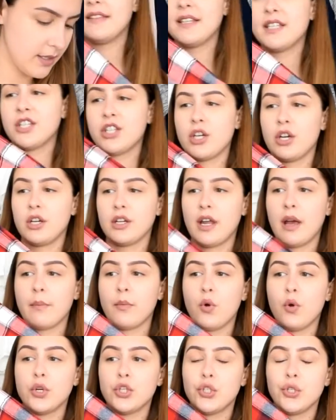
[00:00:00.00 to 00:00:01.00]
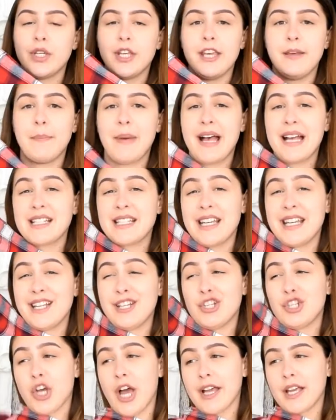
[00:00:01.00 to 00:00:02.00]
This shirt I'm going to keep as
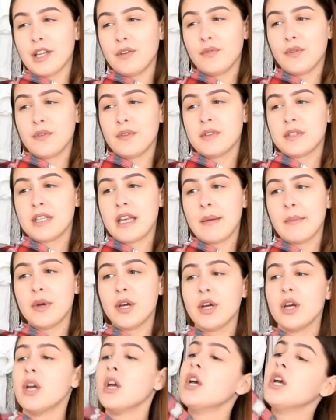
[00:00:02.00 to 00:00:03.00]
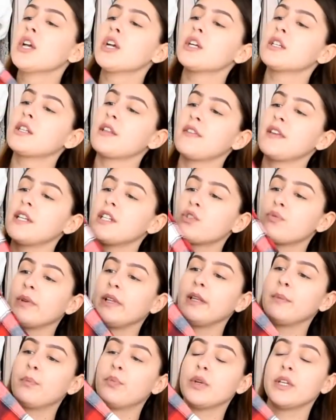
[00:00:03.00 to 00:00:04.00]
a jacket for the summer, because I think it's
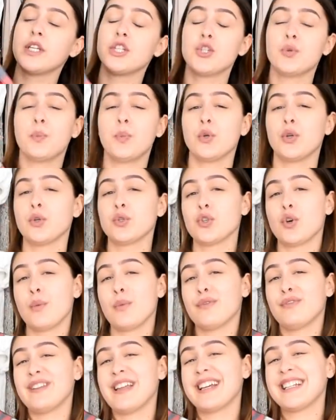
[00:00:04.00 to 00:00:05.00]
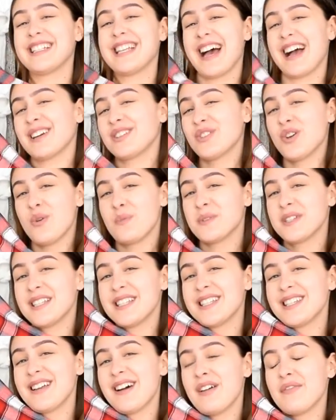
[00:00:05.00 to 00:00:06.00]
really pretty to put on top of like tank tops and
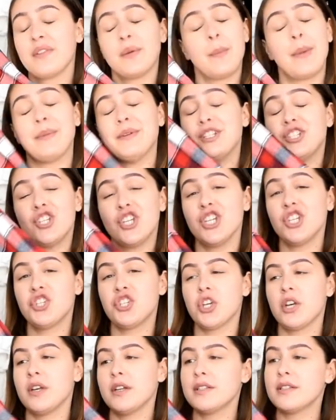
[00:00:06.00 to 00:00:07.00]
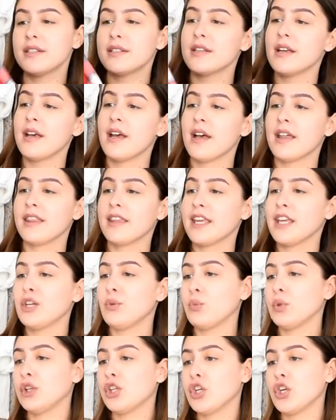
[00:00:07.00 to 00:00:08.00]
stuff, and maybe t-shirts. I think
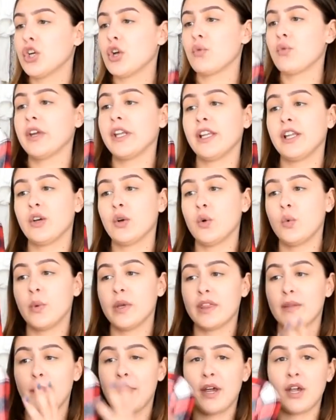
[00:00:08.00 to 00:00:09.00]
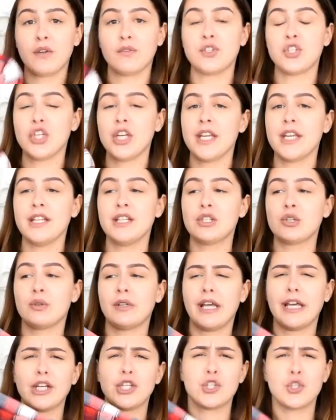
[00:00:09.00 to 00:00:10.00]
it will look really cool with a pair of jeans or
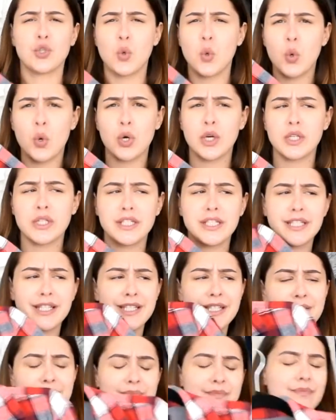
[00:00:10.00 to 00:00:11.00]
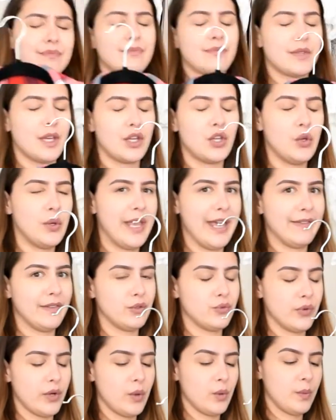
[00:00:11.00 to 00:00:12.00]
like shorts. You get the
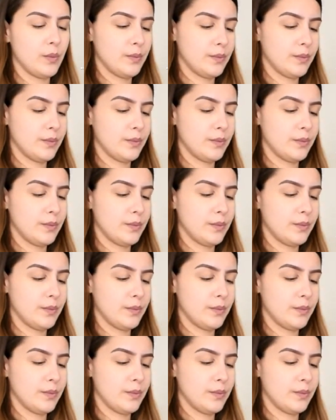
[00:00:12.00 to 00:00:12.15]
drill.